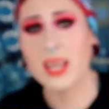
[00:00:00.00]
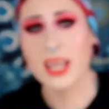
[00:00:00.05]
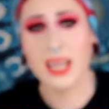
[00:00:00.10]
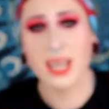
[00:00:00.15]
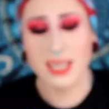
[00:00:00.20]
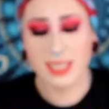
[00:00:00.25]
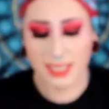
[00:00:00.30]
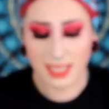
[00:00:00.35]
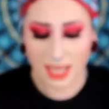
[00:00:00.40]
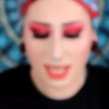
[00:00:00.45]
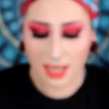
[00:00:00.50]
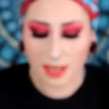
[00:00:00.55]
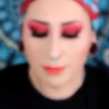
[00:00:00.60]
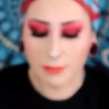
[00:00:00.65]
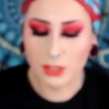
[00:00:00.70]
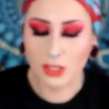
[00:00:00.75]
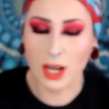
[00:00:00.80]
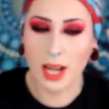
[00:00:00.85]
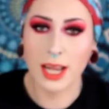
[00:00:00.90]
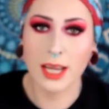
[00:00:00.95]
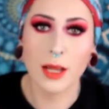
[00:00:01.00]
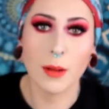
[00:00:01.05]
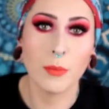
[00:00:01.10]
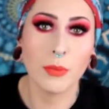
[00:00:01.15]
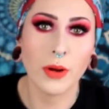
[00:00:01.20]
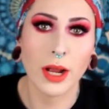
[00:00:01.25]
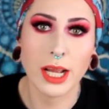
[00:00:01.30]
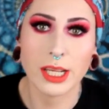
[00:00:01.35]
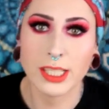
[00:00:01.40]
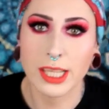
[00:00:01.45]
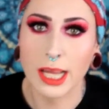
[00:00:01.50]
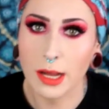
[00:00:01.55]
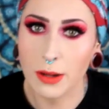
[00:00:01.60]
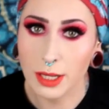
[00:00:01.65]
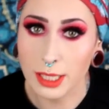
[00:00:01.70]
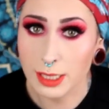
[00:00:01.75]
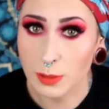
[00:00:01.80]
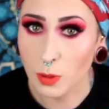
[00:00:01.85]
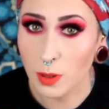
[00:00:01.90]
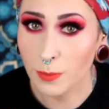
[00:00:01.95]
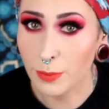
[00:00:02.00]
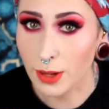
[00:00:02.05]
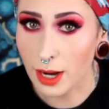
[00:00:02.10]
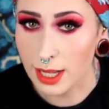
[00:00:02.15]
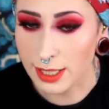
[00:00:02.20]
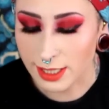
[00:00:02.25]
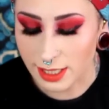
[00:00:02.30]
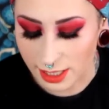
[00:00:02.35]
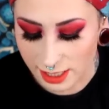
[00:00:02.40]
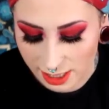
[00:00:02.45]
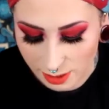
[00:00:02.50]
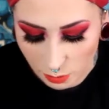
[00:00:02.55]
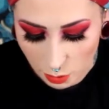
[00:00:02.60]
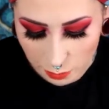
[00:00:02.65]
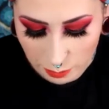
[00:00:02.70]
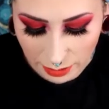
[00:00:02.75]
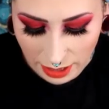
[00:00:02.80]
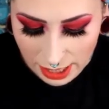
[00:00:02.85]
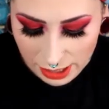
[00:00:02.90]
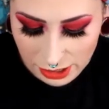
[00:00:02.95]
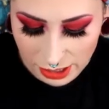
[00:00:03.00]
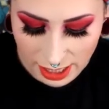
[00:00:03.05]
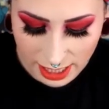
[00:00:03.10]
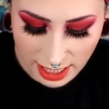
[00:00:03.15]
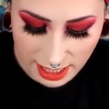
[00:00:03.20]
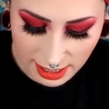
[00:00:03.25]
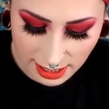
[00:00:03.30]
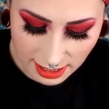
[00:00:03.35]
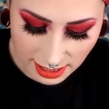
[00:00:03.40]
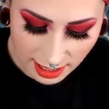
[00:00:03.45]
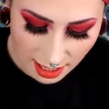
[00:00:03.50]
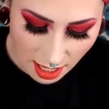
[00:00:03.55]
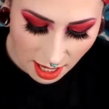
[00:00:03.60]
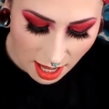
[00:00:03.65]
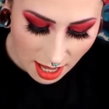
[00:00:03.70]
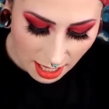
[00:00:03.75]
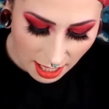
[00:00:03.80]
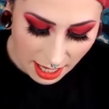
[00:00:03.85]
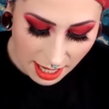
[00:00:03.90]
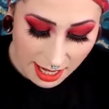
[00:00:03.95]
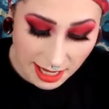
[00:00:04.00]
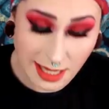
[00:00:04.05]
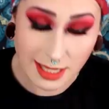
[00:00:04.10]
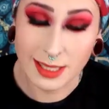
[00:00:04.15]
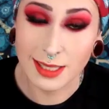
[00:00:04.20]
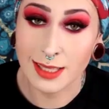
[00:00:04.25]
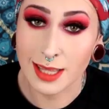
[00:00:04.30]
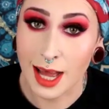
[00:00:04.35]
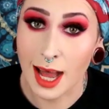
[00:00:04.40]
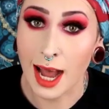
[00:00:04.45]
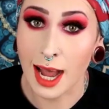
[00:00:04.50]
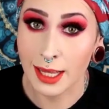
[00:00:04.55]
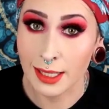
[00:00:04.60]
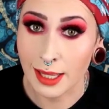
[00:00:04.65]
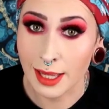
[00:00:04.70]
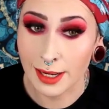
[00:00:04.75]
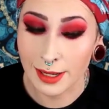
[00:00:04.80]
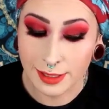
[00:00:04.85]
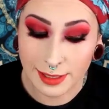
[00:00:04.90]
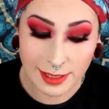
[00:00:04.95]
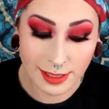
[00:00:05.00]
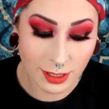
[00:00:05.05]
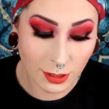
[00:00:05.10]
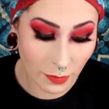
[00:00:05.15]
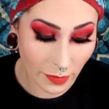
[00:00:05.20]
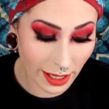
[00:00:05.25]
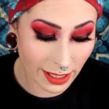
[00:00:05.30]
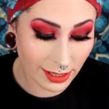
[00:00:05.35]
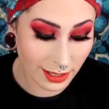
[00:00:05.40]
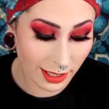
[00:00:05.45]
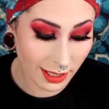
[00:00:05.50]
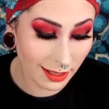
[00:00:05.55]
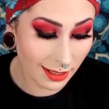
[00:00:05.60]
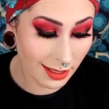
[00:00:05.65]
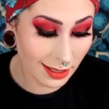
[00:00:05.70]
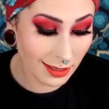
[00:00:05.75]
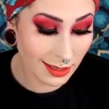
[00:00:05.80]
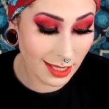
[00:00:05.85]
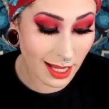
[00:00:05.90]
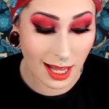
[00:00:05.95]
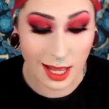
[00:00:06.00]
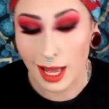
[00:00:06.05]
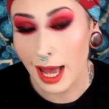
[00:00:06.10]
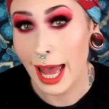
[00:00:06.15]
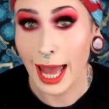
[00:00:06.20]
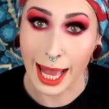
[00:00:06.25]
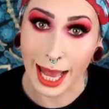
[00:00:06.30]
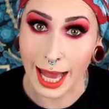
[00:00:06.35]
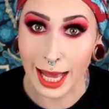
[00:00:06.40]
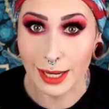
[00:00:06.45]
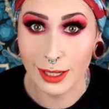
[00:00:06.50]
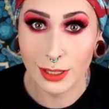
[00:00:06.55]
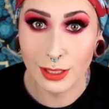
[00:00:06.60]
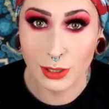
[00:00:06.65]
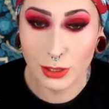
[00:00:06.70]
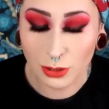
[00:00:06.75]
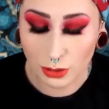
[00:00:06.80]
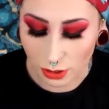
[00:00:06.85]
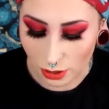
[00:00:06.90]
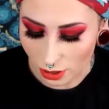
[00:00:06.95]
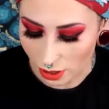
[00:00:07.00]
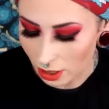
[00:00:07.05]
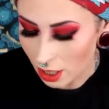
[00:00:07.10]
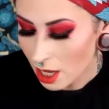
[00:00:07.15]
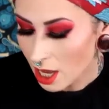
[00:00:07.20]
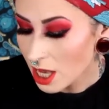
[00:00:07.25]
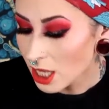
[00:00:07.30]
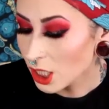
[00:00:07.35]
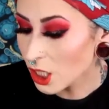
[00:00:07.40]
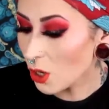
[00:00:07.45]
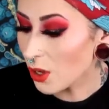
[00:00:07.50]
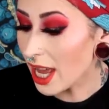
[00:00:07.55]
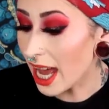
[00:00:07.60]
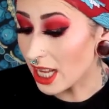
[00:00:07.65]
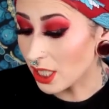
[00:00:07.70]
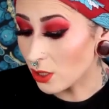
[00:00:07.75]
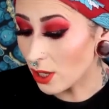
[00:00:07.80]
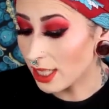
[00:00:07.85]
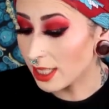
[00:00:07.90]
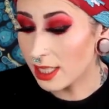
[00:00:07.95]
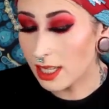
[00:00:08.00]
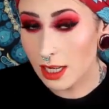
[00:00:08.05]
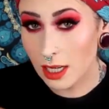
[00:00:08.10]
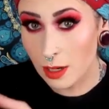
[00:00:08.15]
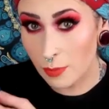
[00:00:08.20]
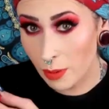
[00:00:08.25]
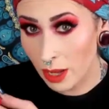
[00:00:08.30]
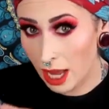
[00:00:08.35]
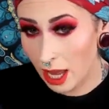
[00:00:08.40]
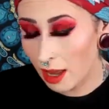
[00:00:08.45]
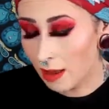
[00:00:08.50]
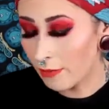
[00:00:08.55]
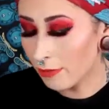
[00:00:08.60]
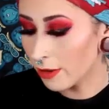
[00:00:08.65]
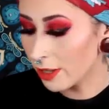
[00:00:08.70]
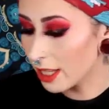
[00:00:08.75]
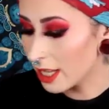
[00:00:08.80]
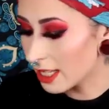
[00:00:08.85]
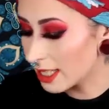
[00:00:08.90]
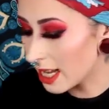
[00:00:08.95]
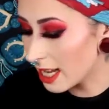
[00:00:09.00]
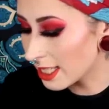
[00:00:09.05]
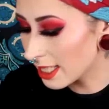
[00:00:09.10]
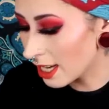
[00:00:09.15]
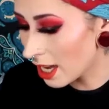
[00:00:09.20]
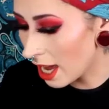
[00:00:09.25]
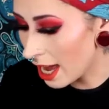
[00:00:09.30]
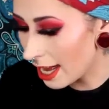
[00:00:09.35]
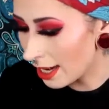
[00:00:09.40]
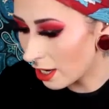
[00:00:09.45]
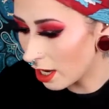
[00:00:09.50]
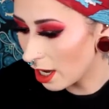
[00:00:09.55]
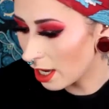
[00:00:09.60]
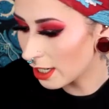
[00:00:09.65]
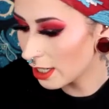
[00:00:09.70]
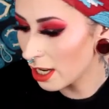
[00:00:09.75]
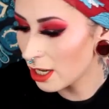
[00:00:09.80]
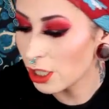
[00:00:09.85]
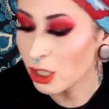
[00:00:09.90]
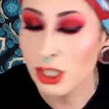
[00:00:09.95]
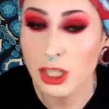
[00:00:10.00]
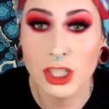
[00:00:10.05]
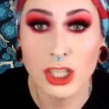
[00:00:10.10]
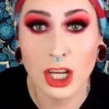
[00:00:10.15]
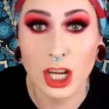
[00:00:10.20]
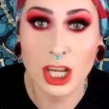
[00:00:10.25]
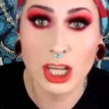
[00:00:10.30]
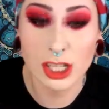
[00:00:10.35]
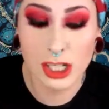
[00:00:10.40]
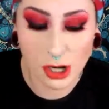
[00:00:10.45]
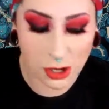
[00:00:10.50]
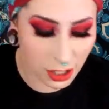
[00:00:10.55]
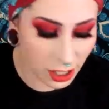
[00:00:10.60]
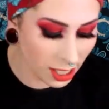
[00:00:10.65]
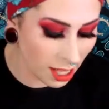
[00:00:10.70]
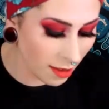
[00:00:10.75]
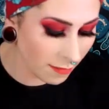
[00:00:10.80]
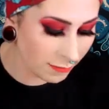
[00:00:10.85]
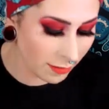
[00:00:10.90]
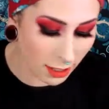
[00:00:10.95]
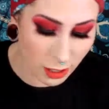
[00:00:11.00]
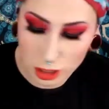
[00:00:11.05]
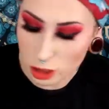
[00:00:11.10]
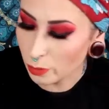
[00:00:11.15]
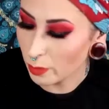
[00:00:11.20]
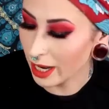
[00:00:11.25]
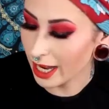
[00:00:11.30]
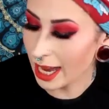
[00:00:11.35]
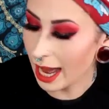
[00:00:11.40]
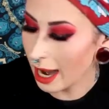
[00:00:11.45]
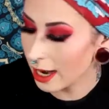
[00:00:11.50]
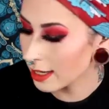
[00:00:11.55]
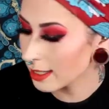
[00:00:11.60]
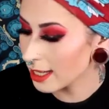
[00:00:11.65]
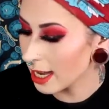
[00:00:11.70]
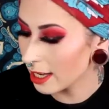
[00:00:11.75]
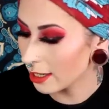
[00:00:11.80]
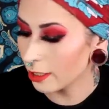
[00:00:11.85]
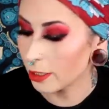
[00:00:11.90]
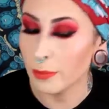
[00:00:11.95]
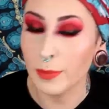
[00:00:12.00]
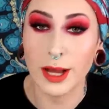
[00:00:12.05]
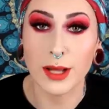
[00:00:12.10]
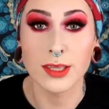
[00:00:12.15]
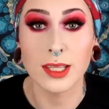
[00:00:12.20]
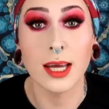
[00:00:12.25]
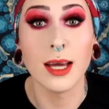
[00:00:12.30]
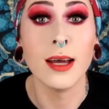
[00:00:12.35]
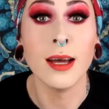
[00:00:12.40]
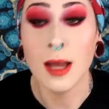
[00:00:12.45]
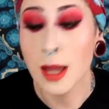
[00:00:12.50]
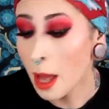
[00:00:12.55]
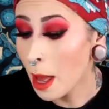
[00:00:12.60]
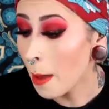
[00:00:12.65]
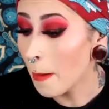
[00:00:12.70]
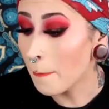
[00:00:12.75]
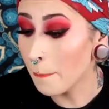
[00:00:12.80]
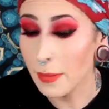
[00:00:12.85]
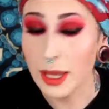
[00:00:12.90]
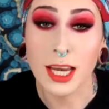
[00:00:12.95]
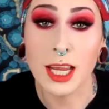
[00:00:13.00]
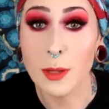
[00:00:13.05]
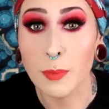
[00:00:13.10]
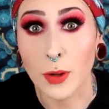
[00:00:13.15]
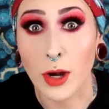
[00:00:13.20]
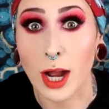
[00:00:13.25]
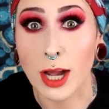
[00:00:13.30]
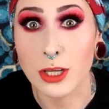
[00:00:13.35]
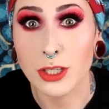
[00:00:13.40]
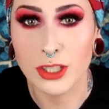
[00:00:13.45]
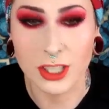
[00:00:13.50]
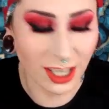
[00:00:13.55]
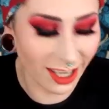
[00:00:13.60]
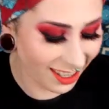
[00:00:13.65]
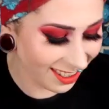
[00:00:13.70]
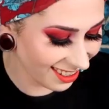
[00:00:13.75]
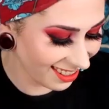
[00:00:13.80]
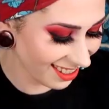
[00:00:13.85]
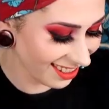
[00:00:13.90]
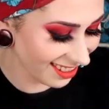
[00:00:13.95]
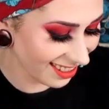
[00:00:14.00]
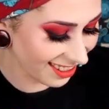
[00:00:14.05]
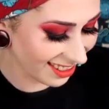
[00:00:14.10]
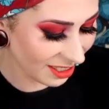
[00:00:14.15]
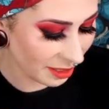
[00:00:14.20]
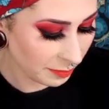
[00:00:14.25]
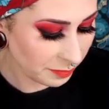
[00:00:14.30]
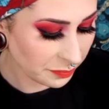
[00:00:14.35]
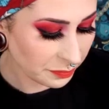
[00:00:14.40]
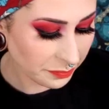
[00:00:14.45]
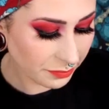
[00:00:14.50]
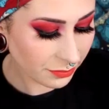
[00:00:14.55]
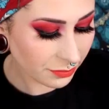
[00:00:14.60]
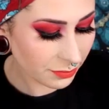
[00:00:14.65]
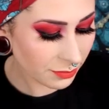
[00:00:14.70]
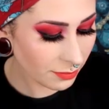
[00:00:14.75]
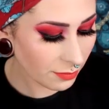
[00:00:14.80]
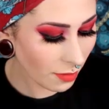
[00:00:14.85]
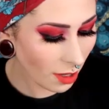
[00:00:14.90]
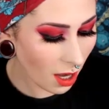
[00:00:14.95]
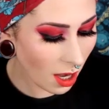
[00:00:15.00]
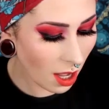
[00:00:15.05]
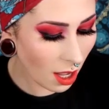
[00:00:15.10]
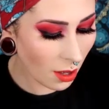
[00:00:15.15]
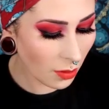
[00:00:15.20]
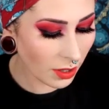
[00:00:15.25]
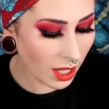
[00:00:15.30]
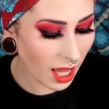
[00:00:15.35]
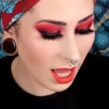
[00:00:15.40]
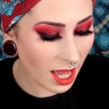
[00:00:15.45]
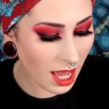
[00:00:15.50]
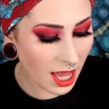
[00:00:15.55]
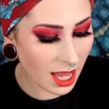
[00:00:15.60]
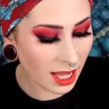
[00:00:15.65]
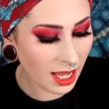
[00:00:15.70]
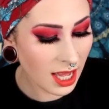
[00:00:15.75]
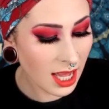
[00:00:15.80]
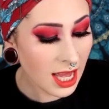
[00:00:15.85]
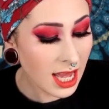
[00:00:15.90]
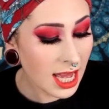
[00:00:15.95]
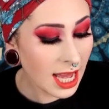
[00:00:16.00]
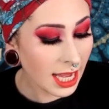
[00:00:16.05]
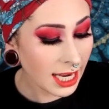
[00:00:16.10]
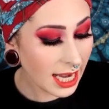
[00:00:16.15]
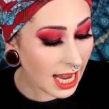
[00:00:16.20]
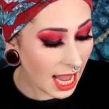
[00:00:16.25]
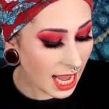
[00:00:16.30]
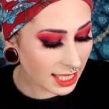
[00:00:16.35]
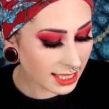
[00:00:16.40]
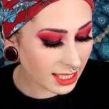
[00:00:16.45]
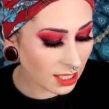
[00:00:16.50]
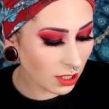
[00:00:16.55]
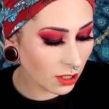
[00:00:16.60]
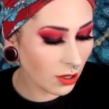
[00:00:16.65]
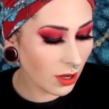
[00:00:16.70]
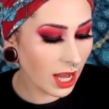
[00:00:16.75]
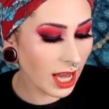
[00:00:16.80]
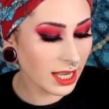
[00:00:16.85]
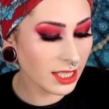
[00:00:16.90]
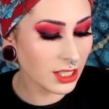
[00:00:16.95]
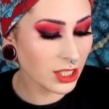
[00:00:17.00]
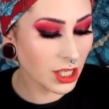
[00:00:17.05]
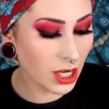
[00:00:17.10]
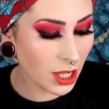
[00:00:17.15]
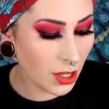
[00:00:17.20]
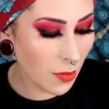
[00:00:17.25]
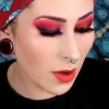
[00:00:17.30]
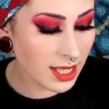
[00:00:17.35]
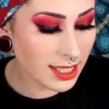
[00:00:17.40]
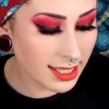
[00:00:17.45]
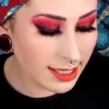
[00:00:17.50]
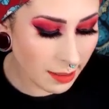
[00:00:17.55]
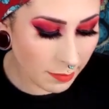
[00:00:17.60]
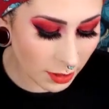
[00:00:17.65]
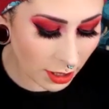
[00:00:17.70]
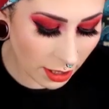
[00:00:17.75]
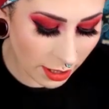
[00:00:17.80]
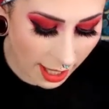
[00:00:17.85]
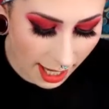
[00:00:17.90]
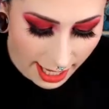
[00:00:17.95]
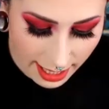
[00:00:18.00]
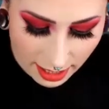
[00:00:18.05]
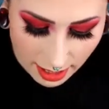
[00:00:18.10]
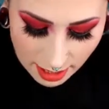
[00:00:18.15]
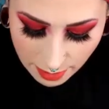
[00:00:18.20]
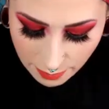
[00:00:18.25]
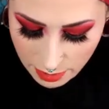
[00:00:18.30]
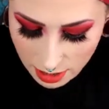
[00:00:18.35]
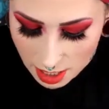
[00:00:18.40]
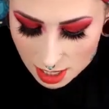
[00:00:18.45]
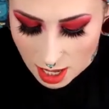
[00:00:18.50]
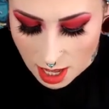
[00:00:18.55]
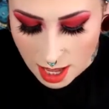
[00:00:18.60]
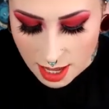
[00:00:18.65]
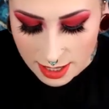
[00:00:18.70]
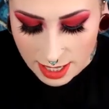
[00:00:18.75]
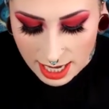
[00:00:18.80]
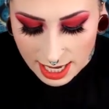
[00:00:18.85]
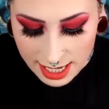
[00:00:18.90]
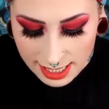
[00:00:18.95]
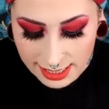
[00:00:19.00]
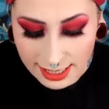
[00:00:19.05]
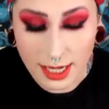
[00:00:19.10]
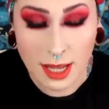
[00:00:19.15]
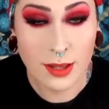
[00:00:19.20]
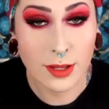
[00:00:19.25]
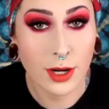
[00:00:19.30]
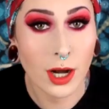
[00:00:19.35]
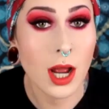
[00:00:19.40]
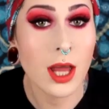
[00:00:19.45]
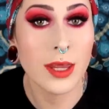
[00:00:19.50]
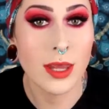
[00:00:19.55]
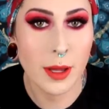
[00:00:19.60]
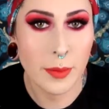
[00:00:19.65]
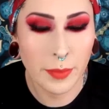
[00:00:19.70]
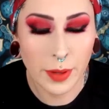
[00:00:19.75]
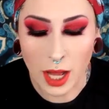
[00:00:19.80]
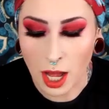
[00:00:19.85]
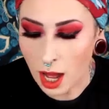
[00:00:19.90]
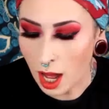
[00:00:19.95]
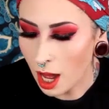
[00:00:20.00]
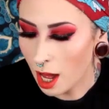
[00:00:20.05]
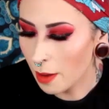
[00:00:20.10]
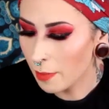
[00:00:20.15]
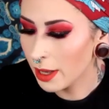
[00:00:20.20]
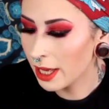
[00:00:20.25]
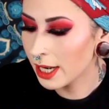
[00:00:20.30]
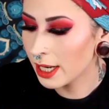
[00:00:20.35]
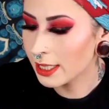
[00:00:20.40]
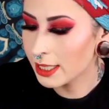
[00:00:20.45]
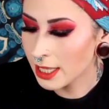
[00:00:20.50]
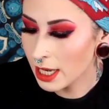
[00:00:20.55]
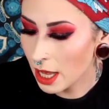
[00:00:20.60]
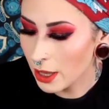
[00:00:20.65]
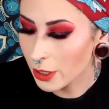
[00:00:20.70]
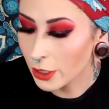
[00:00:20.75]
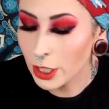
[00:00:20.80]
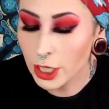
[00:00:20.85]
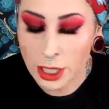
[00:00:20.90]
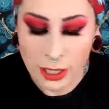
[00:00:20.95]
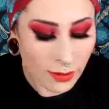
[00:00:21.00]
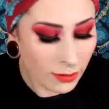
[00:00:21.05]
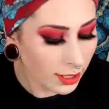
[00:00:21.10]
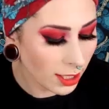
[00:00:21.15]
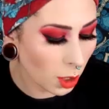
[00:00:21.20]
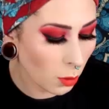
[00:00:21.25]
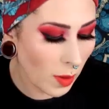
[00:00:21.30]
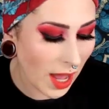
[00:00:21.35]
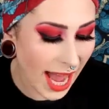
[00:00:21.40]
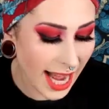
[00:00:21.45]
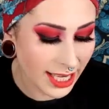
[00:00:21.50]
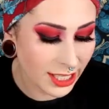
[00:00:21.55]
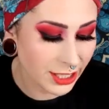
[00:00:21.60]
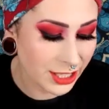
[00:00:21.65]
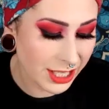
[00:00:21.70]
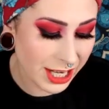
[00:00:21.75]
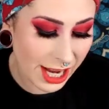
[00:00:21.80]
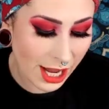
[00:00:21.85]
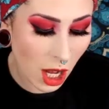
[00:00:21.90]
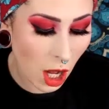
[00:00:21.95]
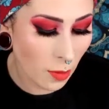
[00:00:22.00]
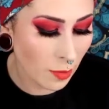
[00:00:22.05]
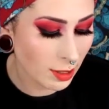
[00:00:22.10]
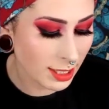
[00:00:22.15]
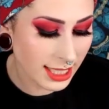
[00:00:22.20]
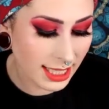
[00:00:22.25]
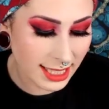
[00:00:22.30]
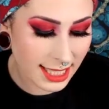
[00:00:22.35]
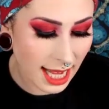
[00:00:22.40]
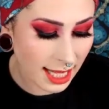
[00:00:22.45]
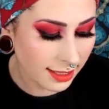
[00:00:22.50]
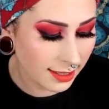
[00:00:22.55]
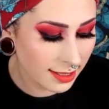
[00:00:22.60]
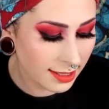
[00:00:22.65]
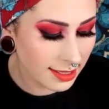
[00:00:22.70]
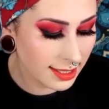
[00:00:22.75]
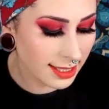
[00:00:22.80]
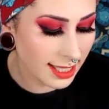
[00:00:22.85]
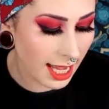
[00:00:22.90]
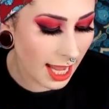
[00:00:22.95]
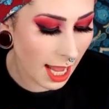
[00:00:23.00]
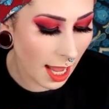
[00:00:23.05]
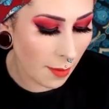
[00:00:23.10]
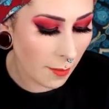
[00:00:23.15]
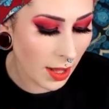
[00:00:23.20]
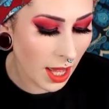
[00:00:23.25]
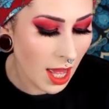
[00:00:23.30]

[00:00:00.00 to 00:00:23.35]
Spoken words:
Like I said, I'm trying to branch out, get some more bronzers, some more blushes, because the highlighter situation is out of control. So yes, yeah, so I did pay for this as an add-on. Should have showed you that first, but I got excited about the mini brush. Okay, next I'll go ahead and show you a similar item. It is another The Bomb. It is another cute little packaging, almost exactly the same.